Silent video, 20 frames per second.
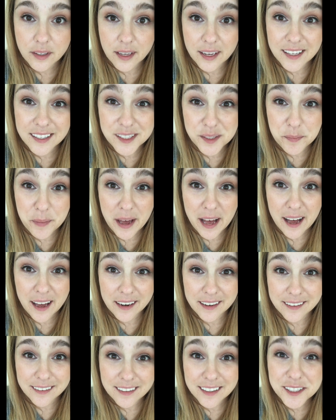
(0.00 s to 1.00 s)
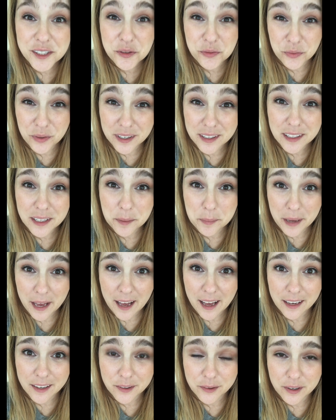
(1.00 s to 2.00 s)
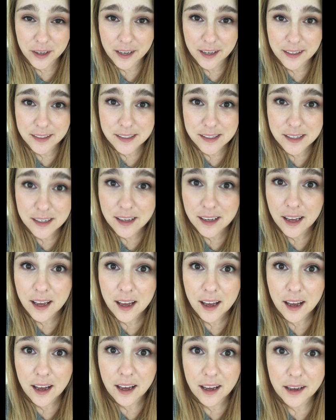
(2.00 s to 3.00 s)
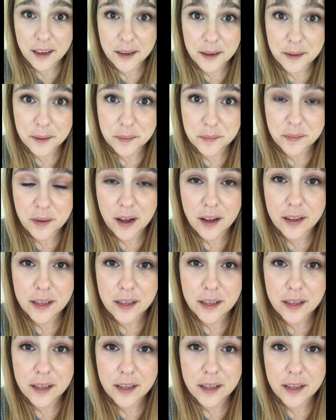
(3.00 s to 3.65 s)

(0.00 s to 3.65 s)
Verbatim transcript: It's bad. It's really bad, you guys. I